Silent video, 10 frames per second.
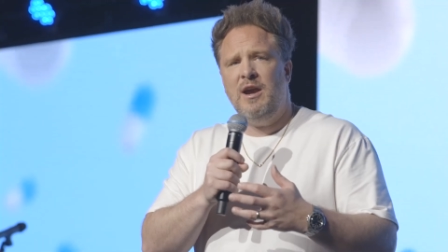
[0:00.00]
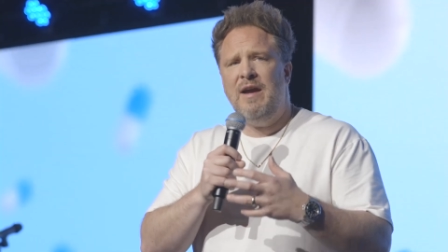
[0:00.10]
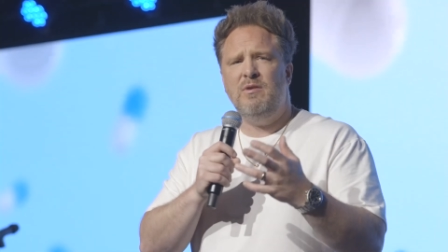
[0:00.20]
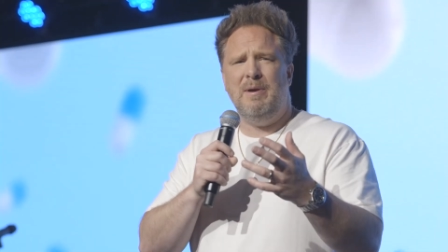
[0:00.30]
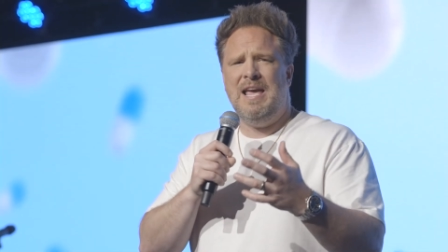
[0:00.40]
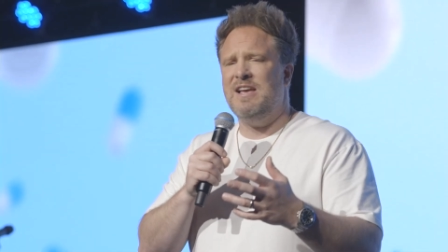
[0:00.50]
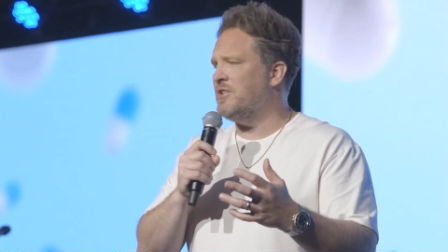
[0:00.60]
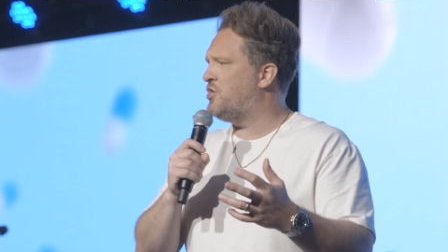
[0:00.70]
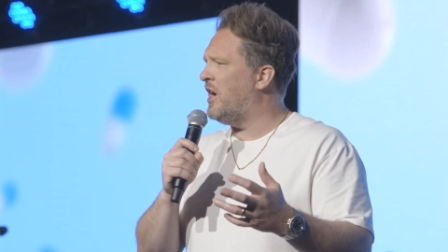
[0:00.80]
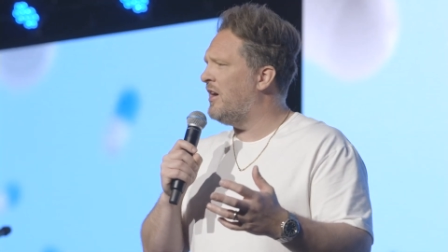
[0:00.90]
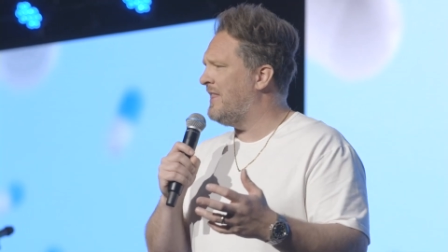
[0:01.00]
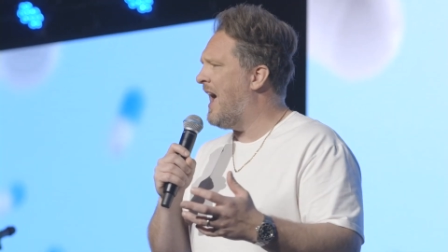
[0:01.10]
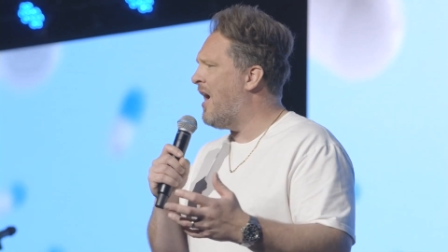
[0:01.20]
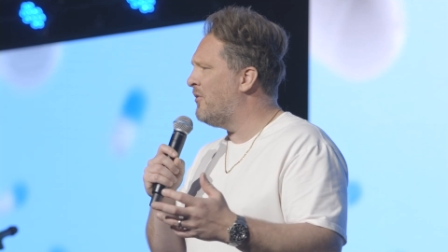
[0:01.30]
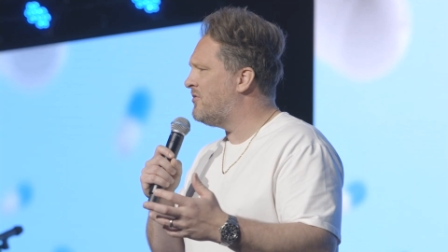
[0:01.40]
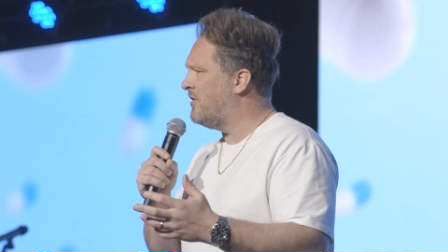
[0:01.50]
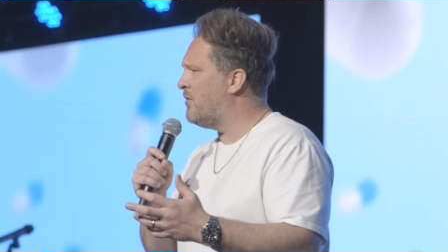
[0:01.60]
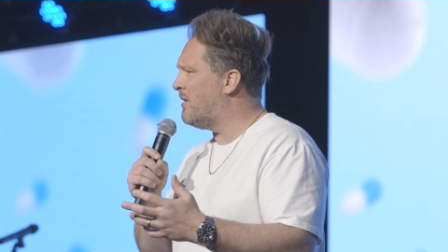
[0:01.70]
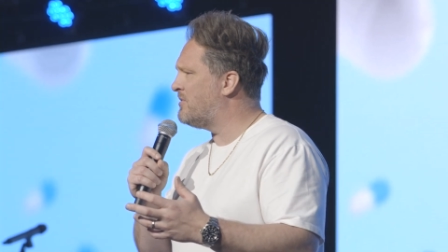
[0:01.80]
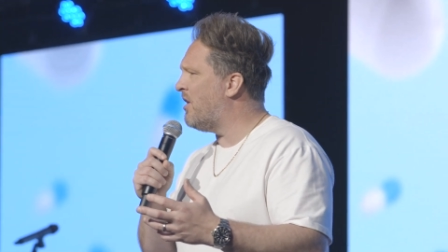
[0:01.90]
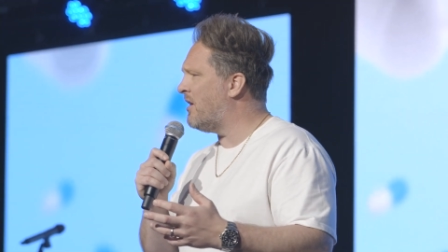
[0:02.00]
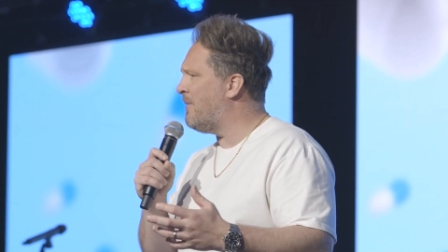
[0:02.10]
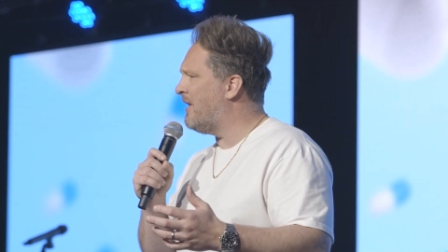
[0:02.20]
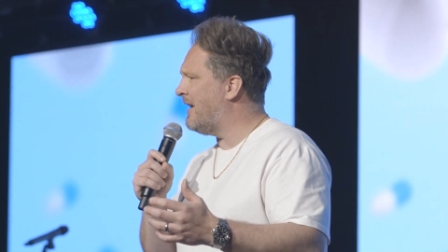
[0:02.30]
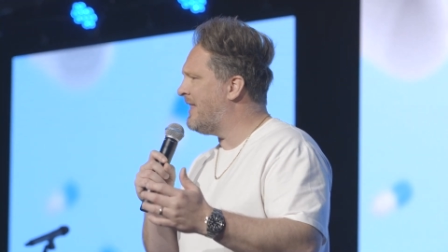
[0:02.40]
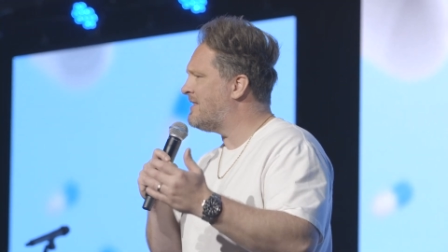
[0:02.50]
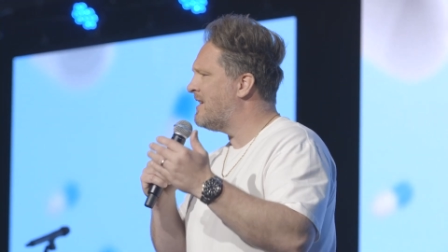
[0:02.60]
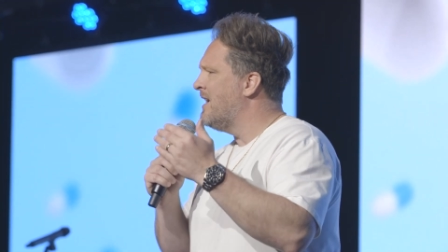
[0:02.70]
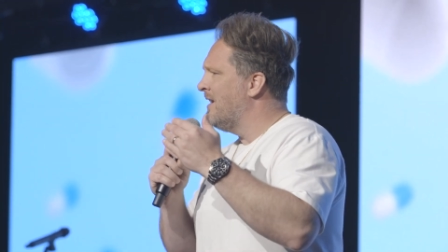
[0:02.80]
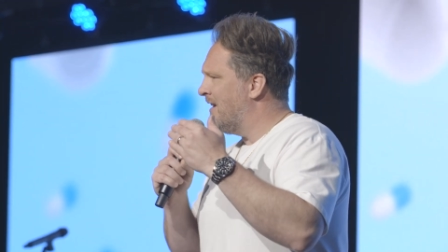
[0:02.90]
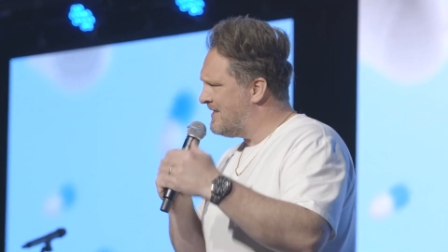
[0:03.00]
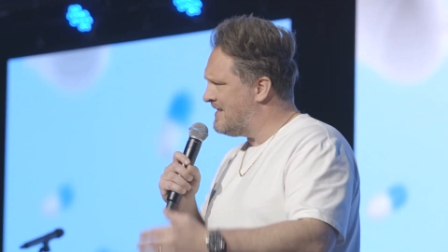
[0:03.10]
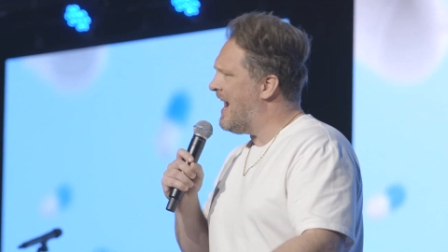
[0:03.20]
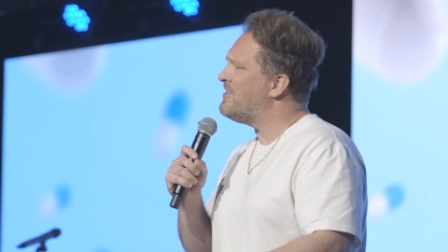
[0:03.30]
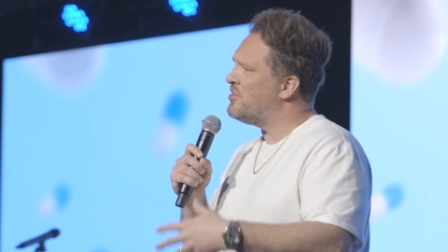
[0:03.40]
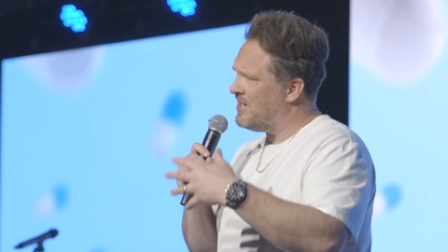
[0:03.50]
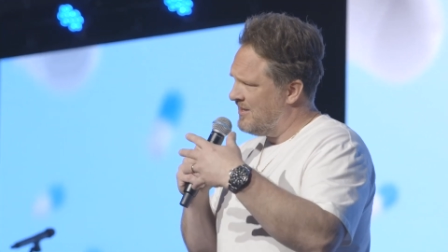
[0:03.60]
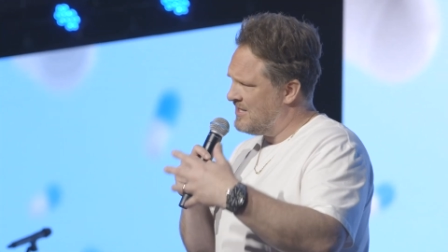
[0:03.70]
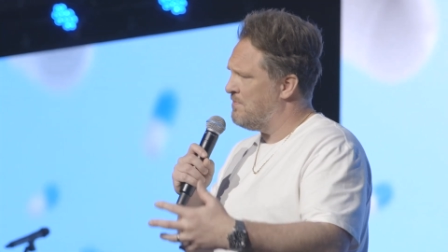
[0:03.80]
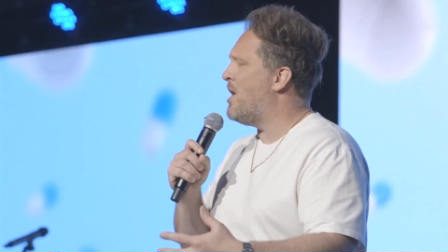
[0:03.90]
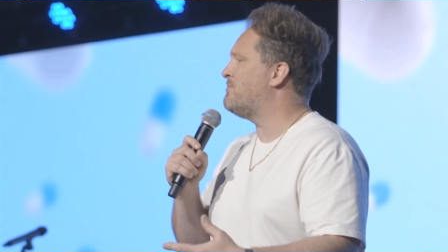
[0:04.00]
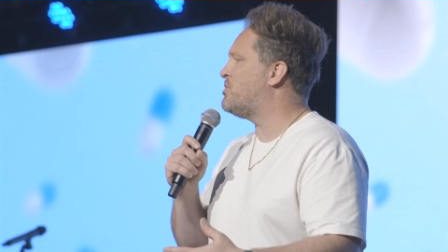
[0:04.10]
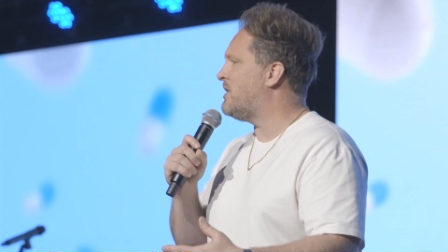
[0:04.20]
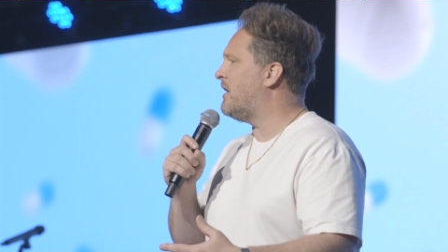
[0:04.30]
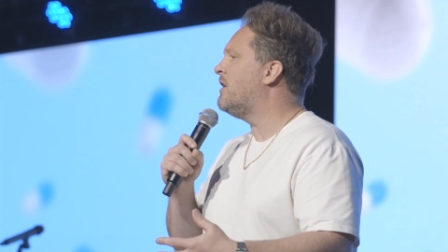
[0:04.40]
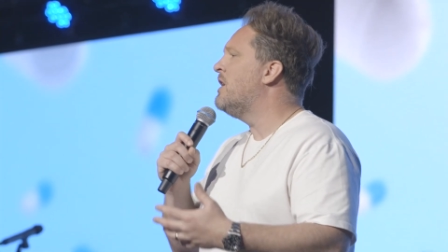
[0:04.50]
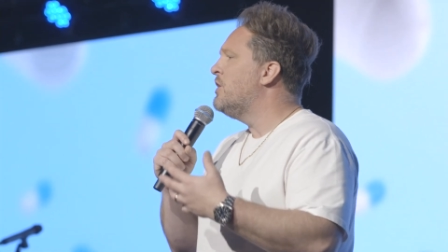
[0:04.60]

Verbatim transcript: Everybody has a chair in the house. You know what I'm talking about? Like that's that's dad's chair, that's mom's chair.